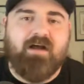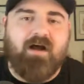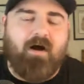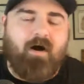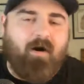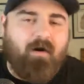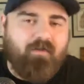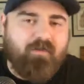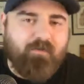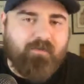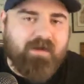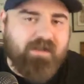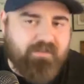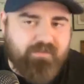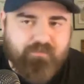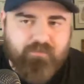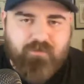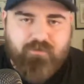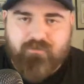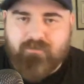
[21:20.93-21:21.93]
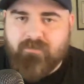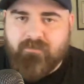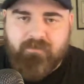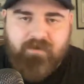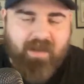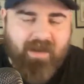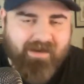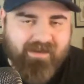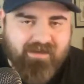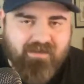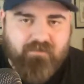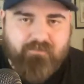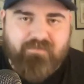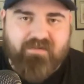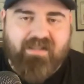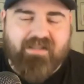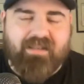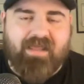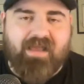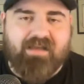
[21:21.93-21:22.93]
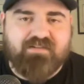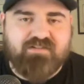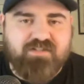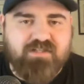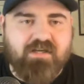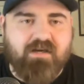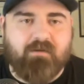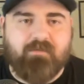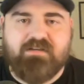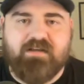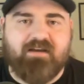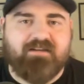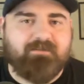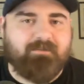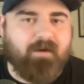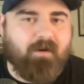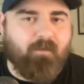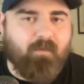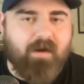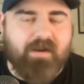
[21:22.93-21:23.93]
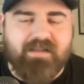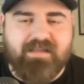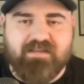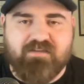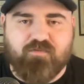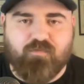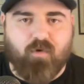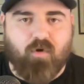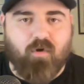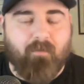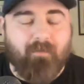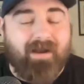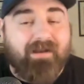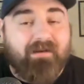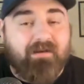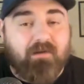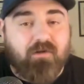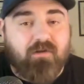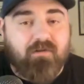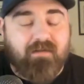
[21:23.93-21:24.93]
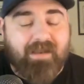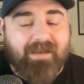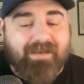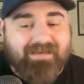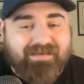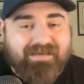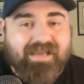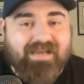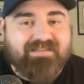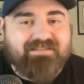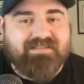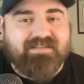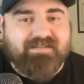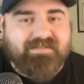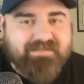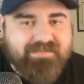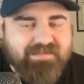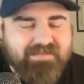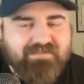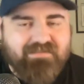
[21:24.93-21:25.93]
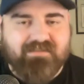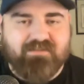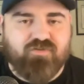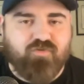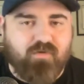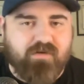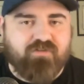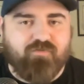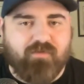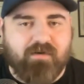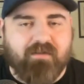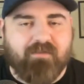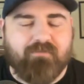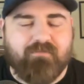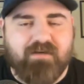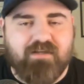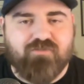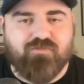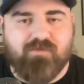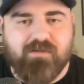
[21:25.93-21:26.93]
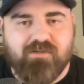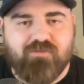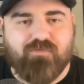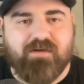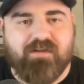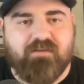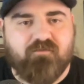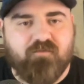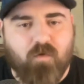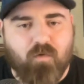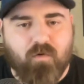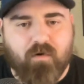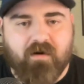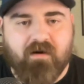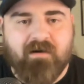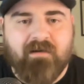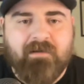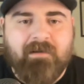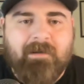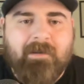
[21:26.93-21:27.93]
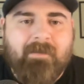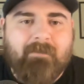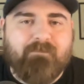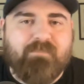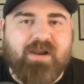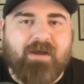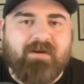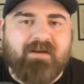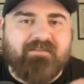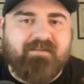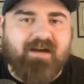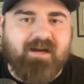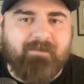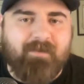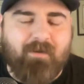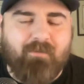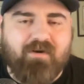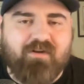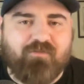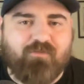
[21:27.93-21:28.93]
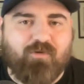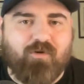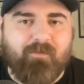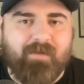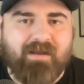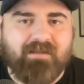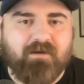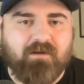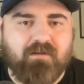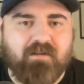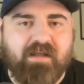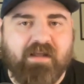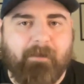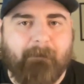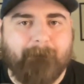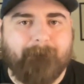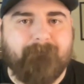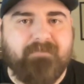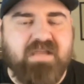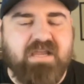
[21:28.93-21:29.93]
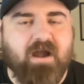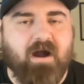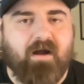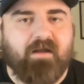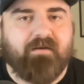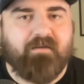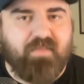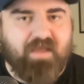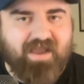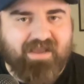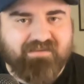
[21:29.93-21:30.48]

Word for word: all the way through not getting to play last year. We talked about what his role might look like next season, 2023, 2024. But I want to talk about what his role might look like beyond that.